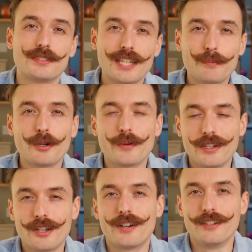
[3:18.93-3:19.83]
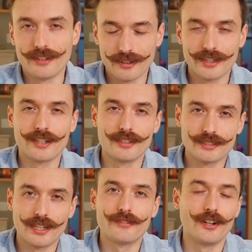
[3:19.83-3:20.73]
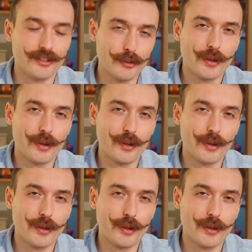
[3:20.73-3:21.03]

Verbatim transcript: a separate window and you can click on stuff on the